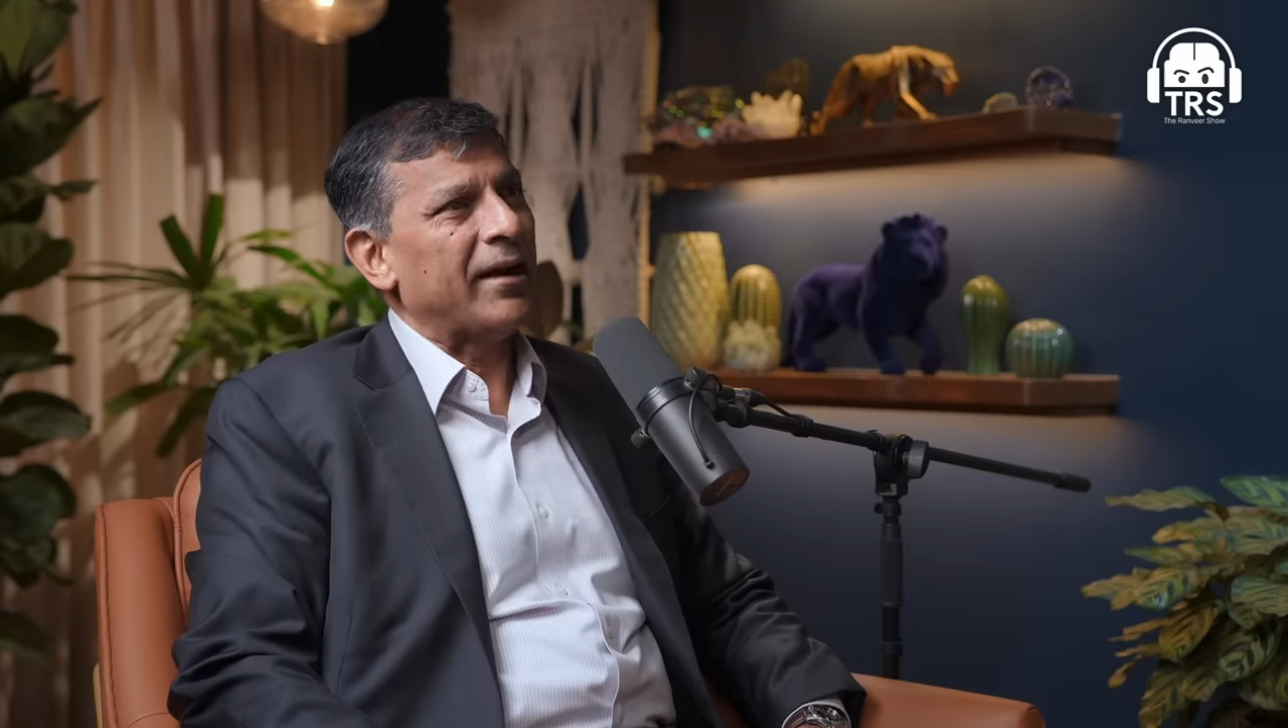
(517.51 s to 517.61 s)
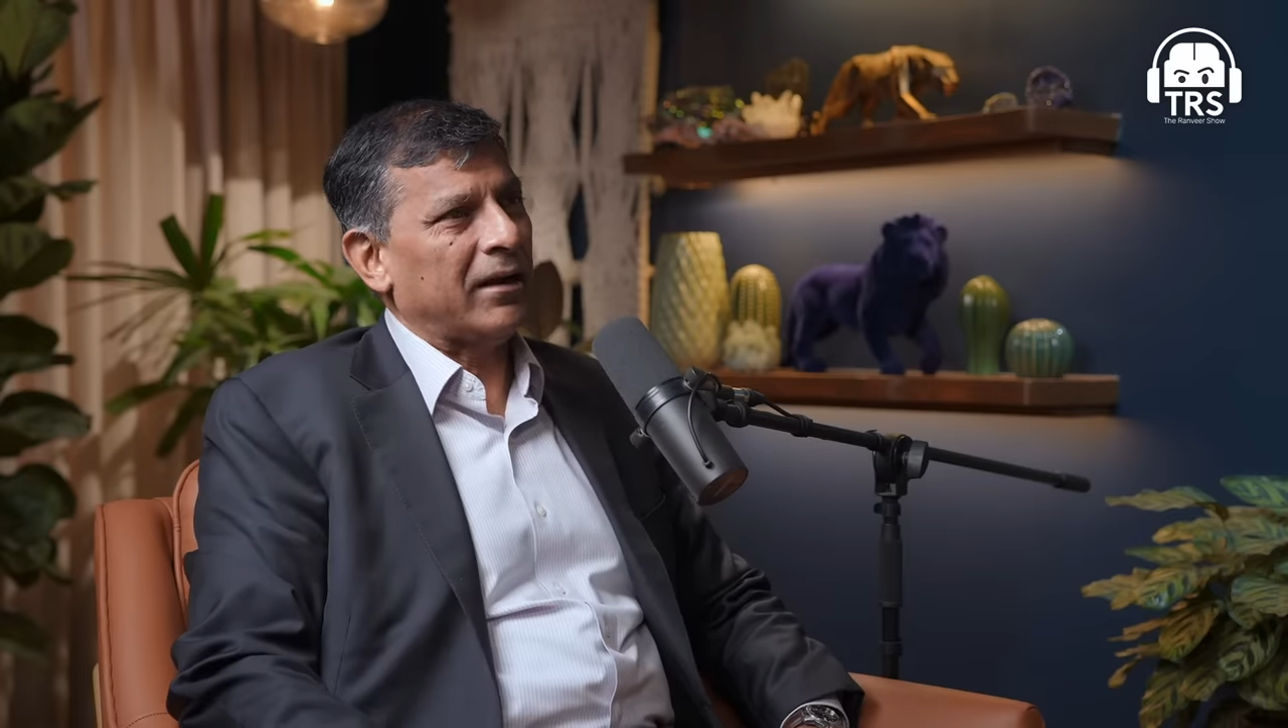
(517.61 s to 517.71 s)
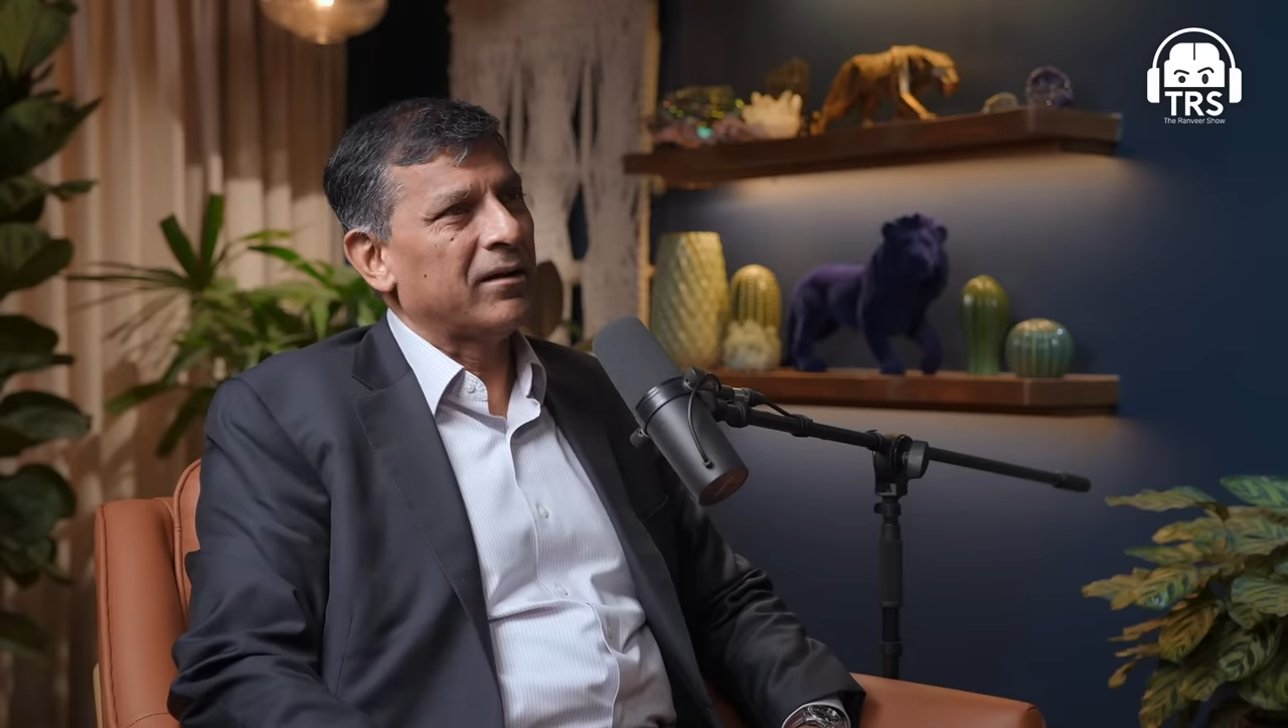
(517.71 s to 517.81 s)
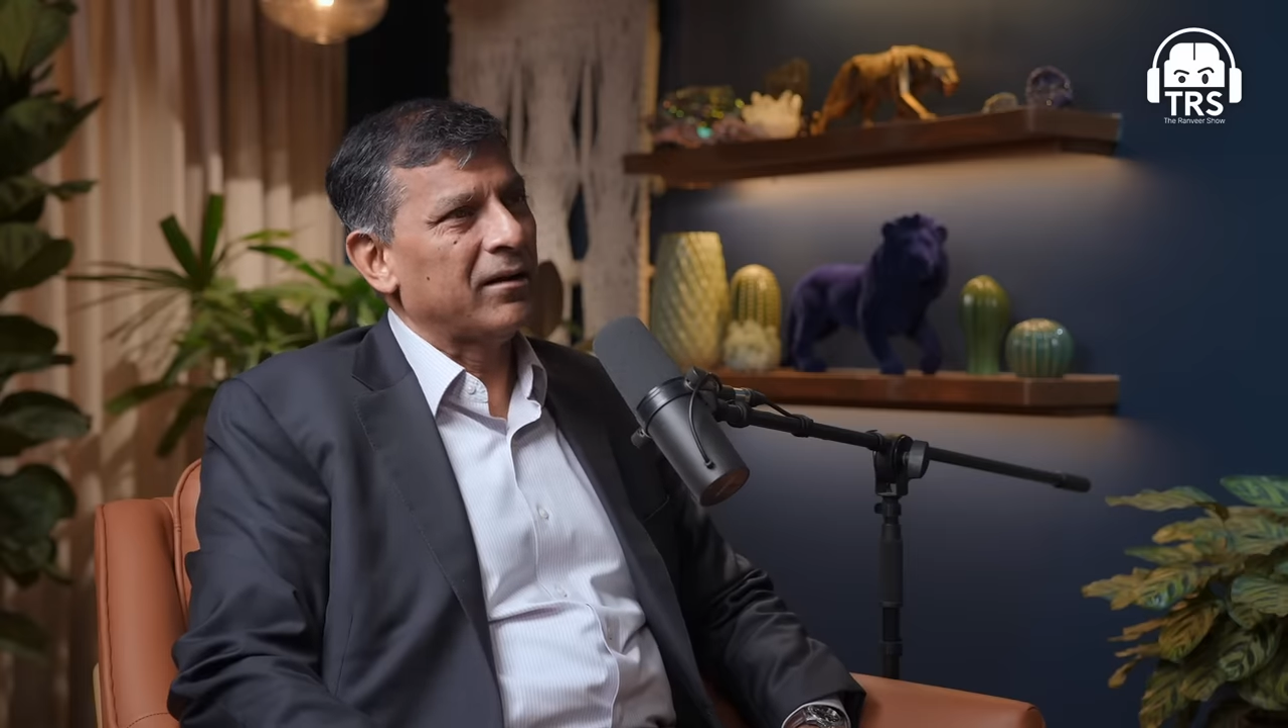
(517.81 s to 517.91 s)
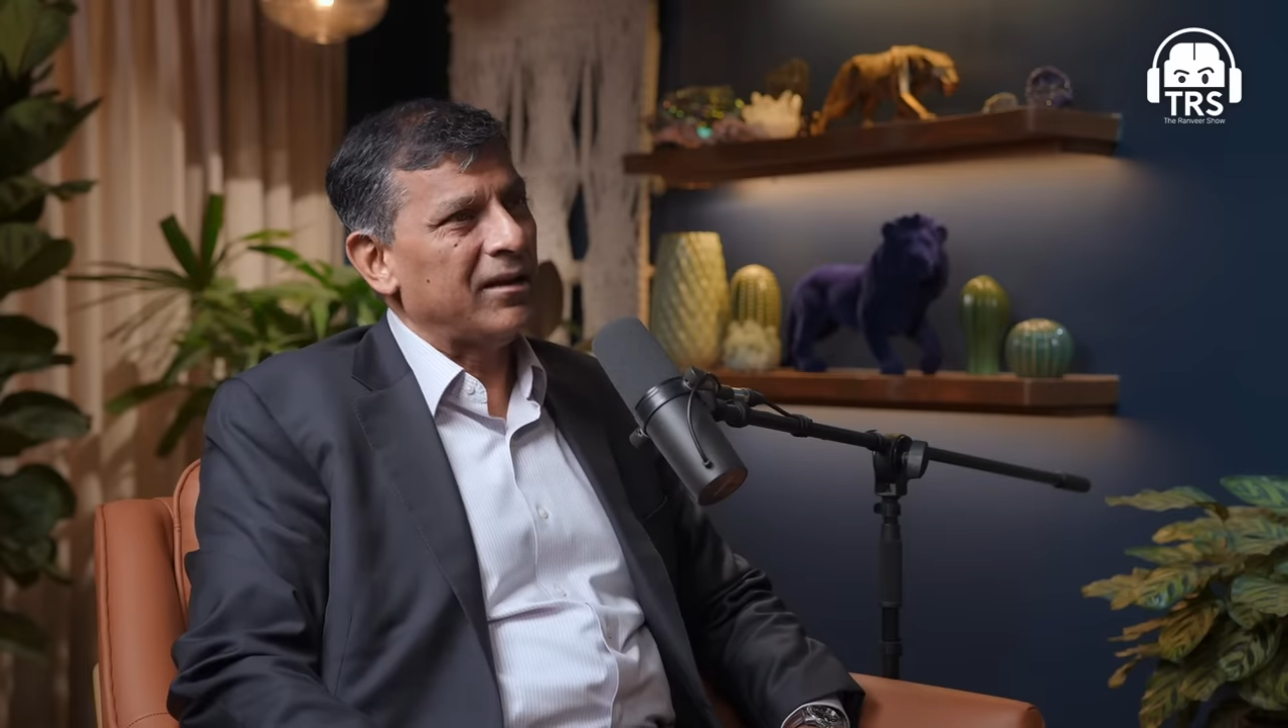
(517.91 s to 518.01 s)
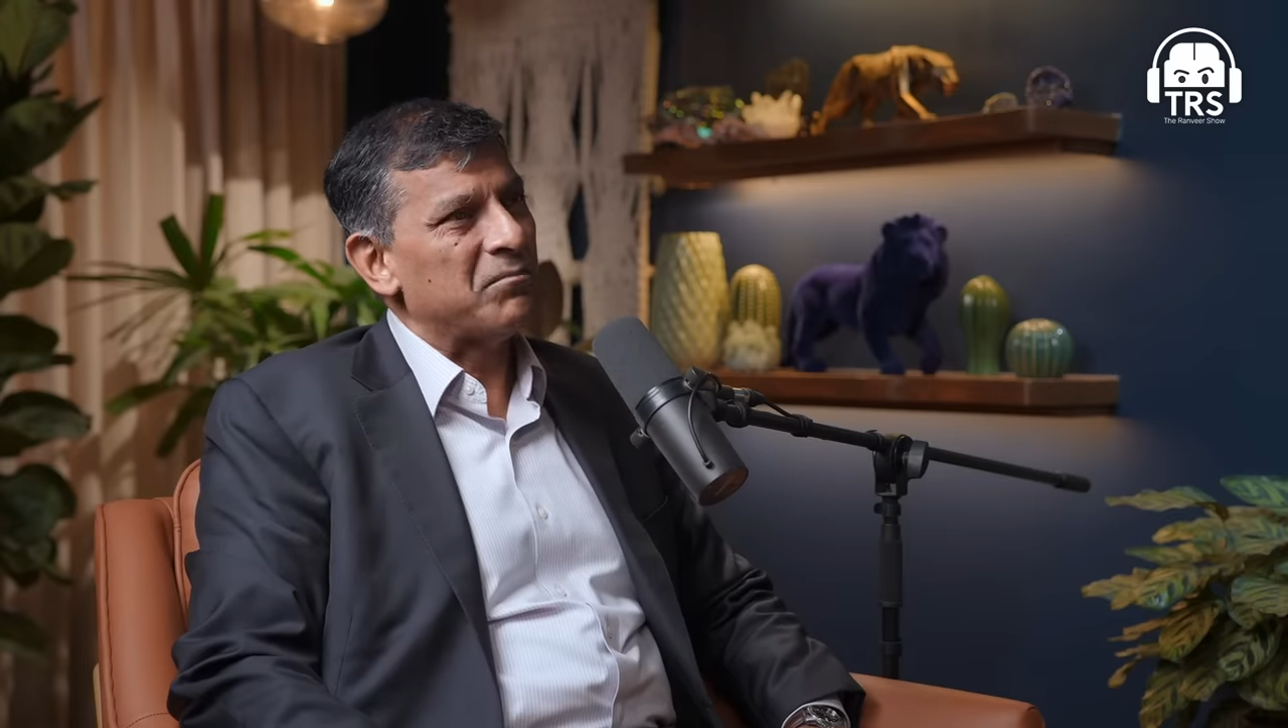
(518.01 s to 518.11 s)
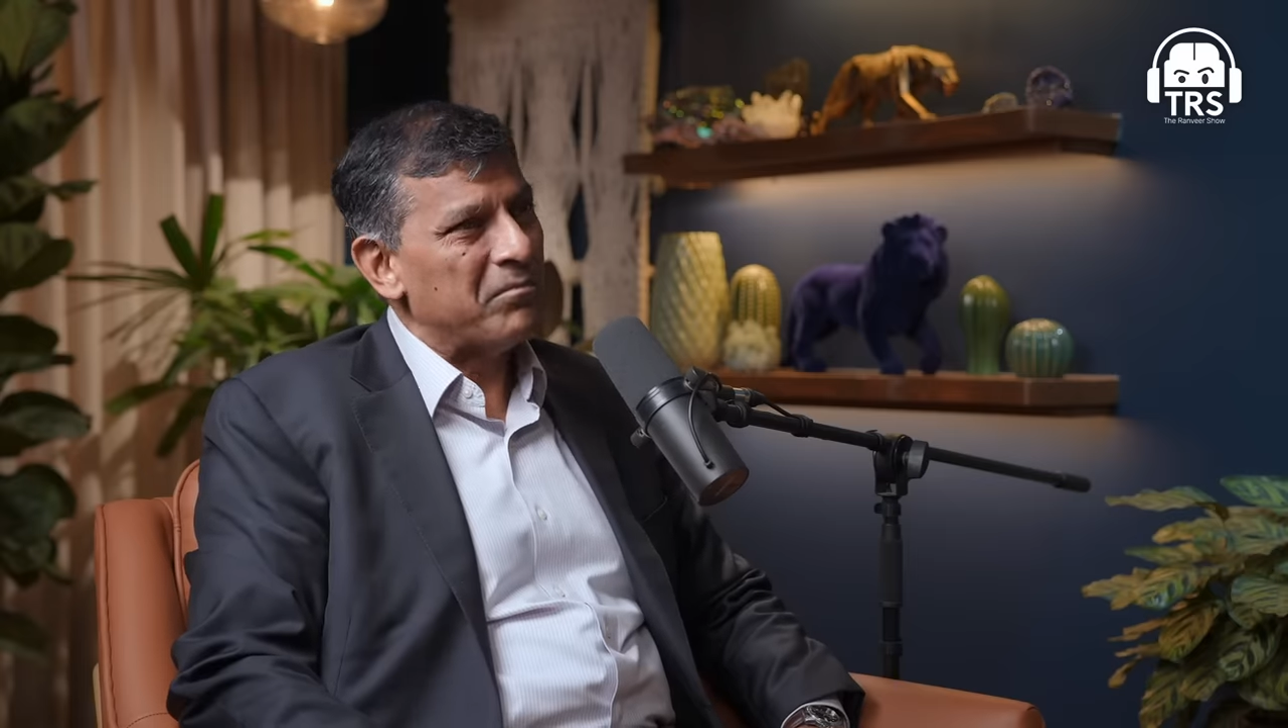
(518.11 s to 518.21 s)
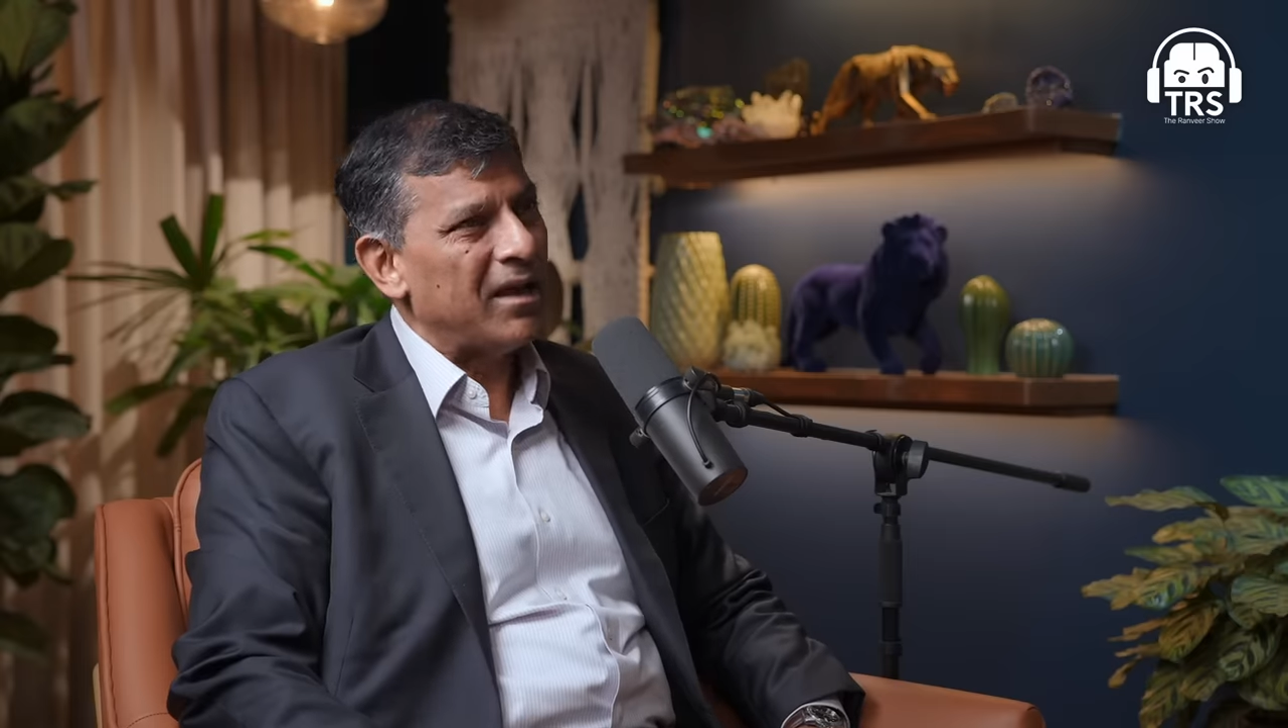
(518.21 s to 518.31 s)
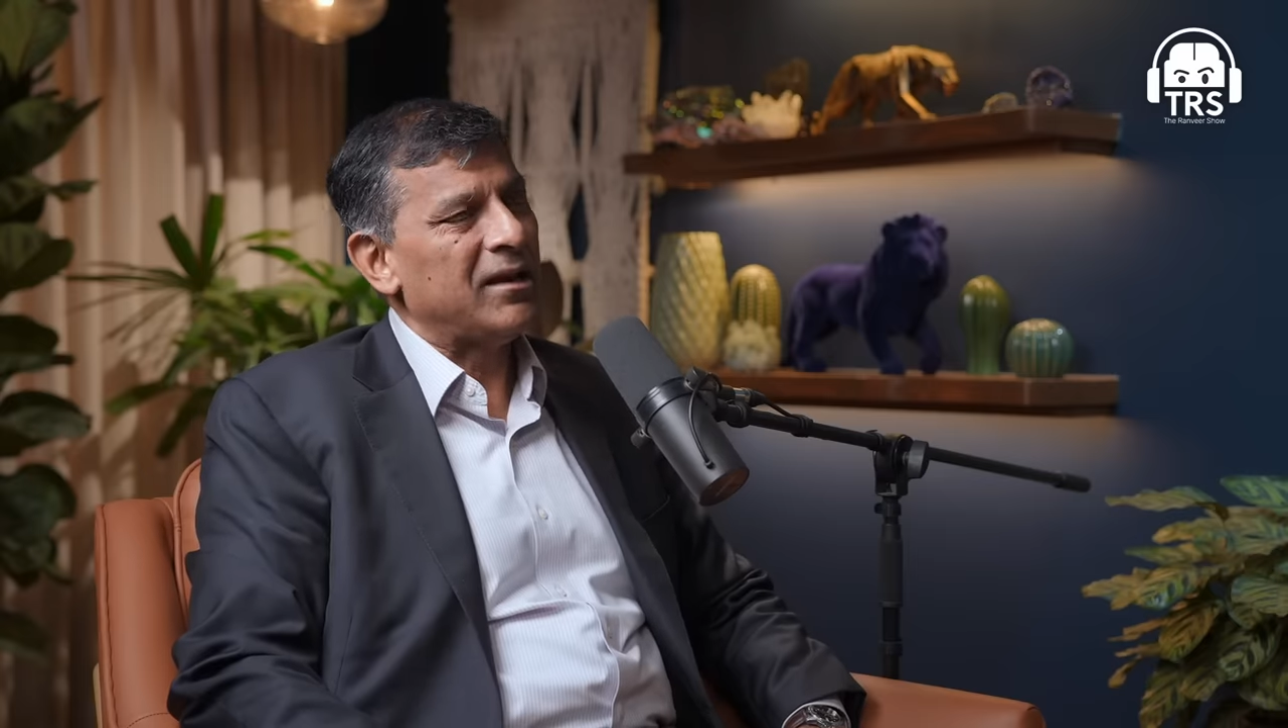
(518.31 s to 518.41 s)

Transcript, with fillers: track in yeah.